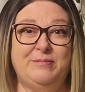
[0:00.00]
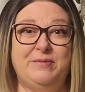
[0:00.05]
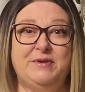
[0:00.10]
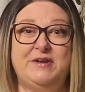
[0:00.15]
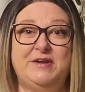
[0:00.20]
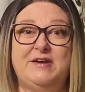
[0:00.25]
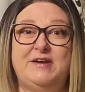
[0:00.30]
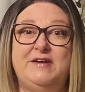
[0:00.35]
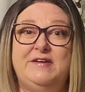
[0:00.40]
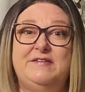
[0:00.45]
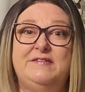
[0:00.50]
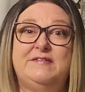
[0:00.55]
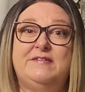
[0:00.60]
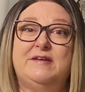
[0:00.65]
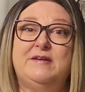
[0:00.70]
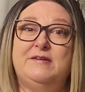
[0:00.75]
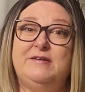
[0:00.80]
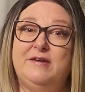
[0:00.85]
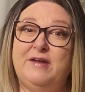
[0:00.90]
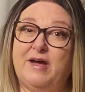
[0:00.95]
because
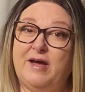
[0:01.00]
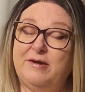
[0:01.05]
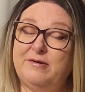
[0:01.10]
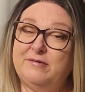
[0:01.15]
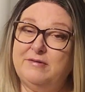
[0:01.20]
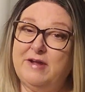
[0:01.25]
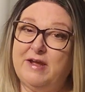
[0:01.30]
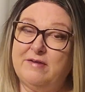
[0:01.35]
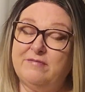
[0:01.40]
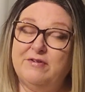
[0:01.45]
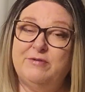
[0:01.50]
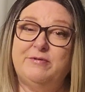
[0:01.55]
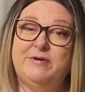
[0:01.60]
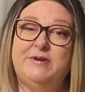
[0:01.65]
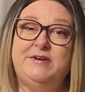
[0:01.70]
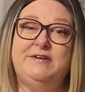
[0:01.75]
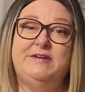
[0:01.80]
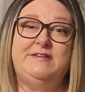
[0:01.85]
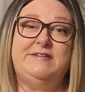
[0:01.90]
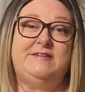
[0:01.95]
not
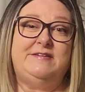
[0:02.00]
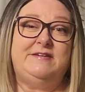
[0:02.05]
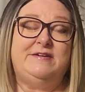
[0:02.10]
everyone needs to